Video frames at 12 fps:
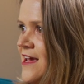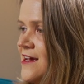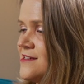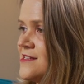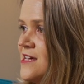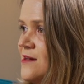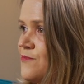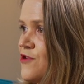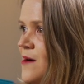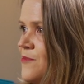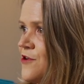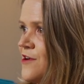and get
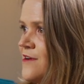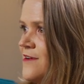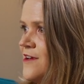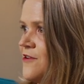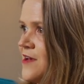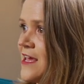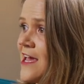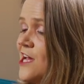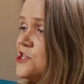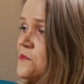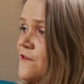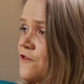proper,
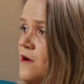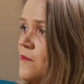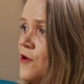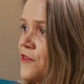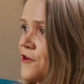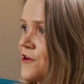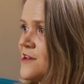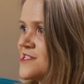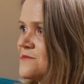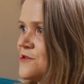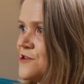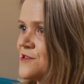engagement from both your
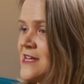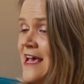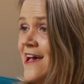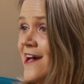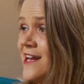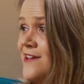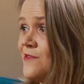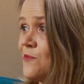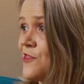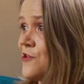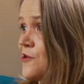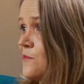customers and even
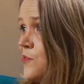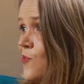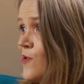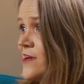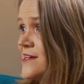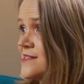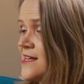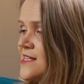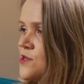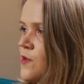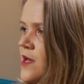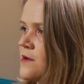with your employees,
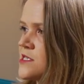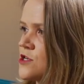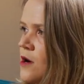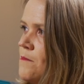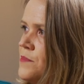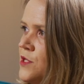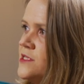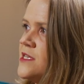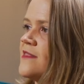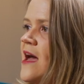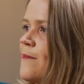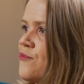that's a way to start
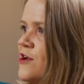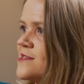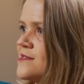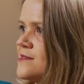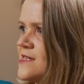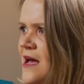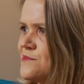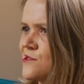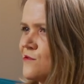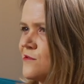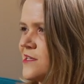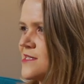building that presence.
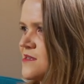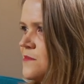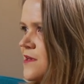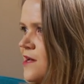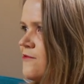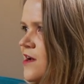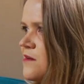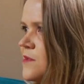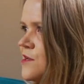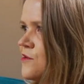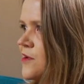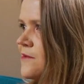Absolutely, it's something I'd
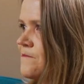recommend doing.